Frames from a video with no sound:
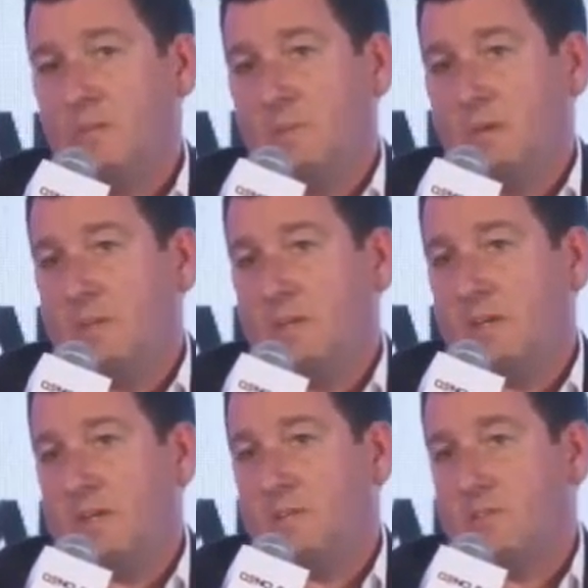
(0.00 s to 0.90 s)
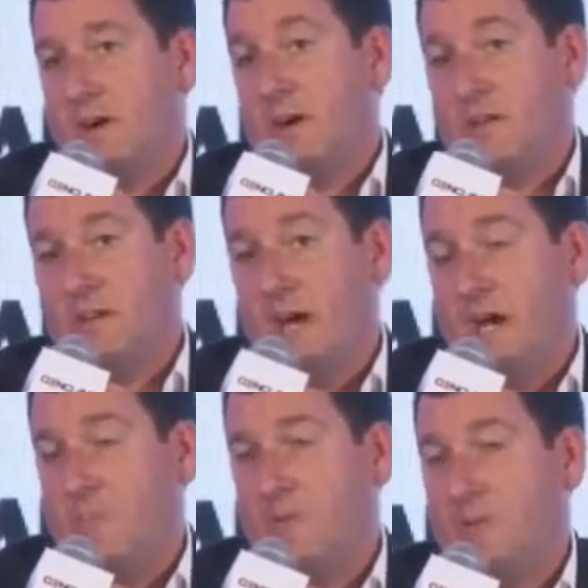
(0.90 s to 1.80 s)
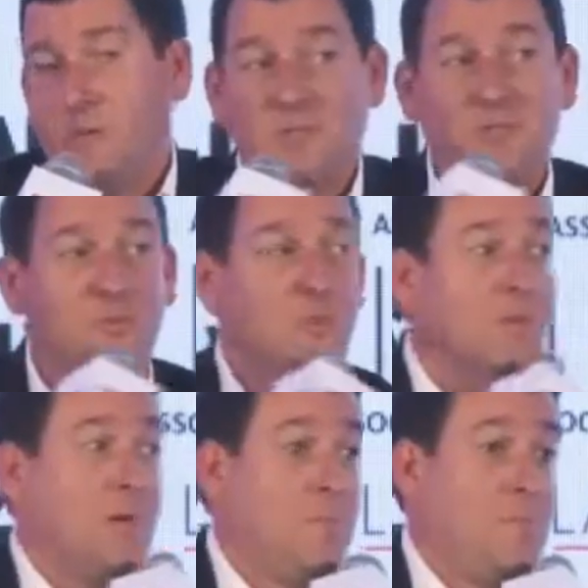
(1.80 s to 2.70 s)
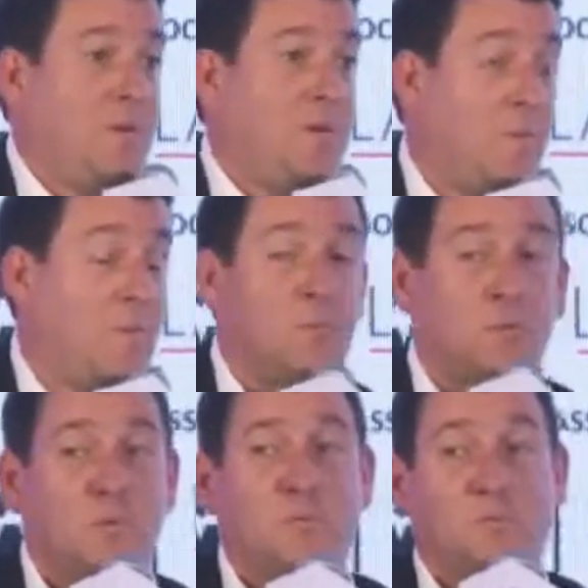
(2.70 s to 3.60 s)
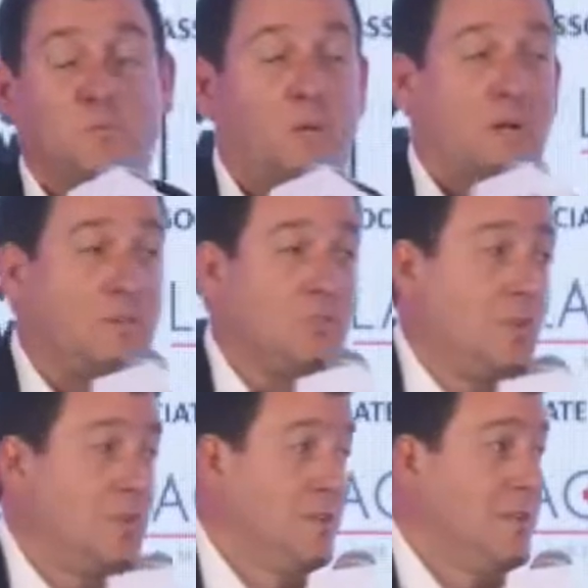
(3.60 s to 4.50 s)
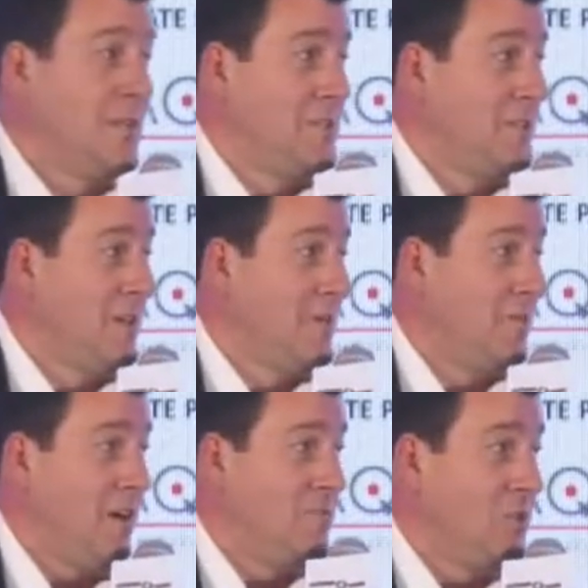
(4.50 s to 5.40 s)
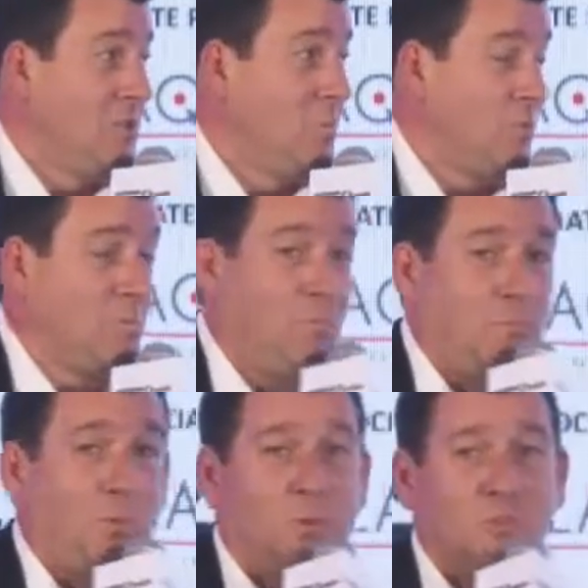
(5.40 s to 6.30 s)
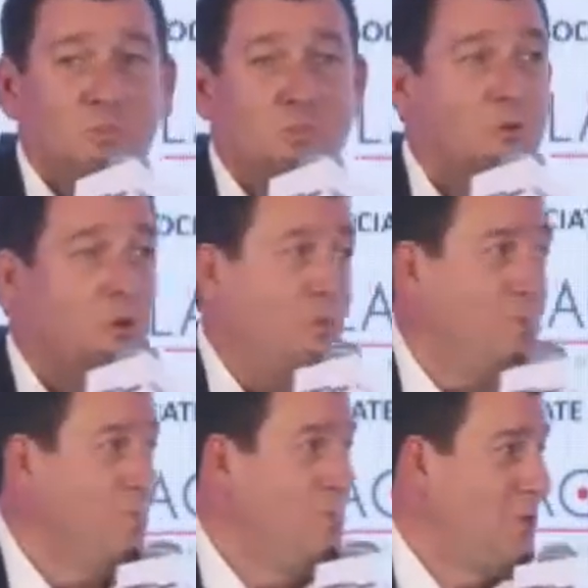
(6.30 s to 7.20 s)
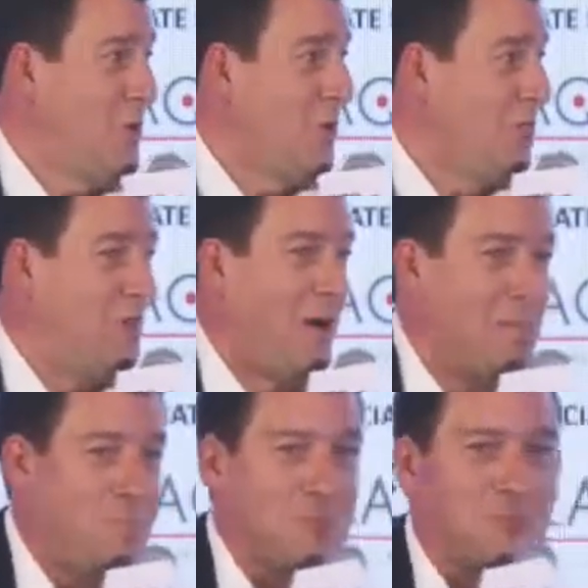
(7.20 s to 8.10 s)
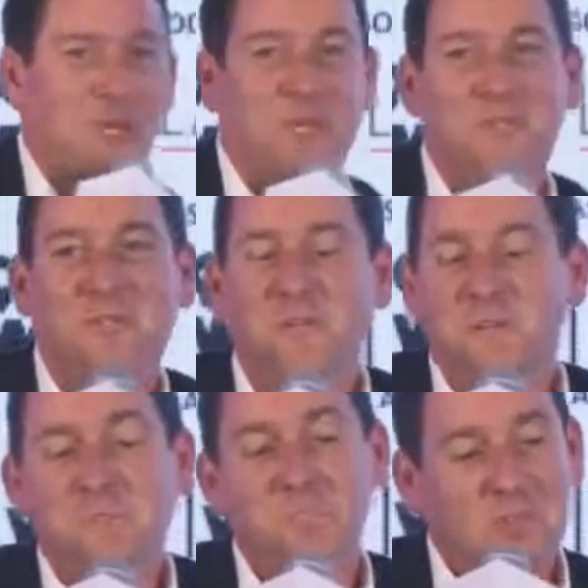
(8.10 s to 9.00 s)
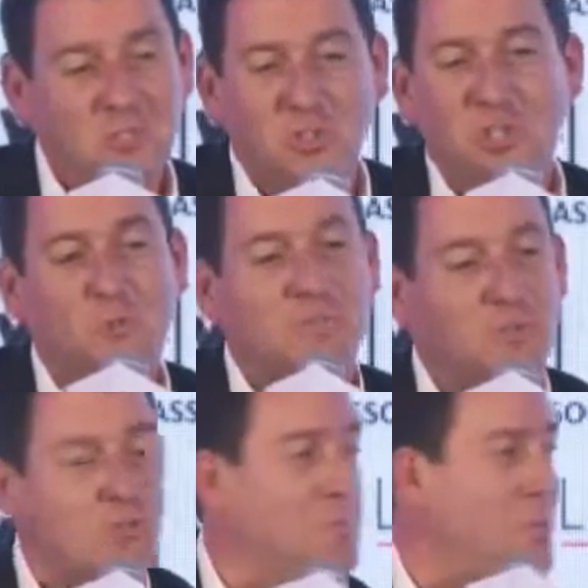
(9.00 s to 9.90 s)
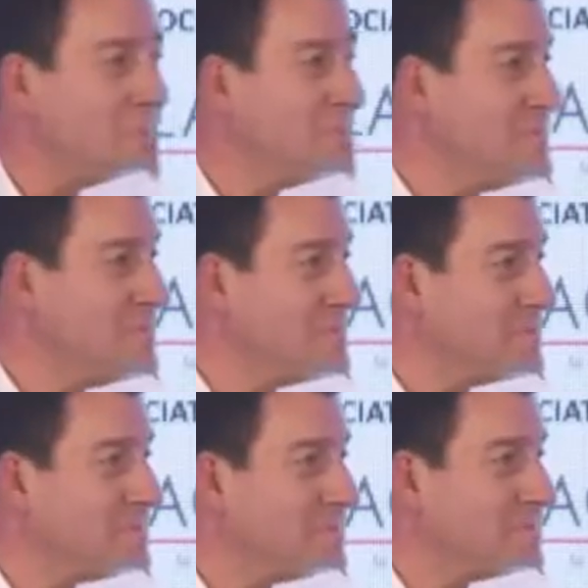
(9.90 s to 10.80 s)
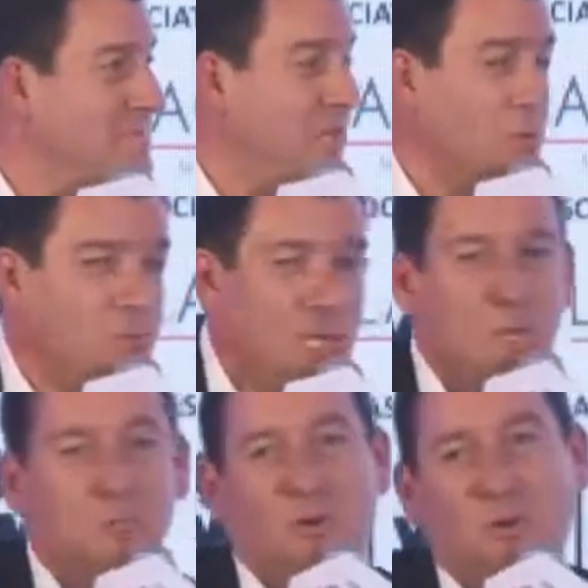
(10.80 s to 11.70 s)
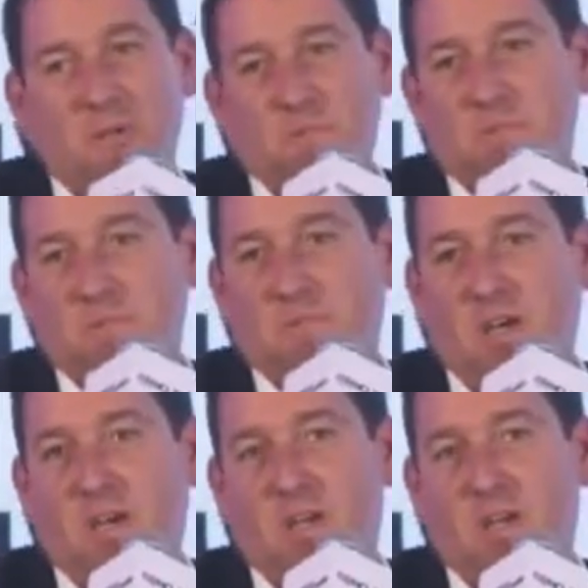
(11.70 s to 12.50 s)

And you may think it's not going to happen. I've been doing, I, I remember when, when I started in 1995, digital was 0.005%. It's irreversible. It will keep growing.